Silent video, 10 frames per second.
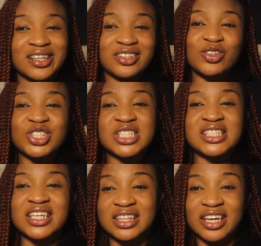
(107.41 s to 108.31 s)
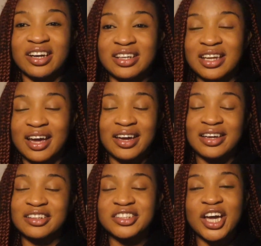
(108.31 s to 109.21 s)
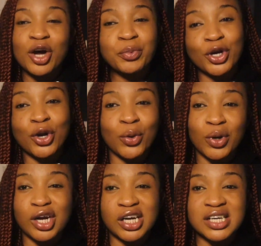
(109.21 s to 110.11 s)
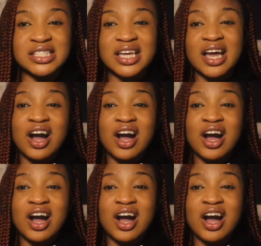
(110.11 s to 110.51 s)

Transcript: Don't just sit there. Like, help your coworkers.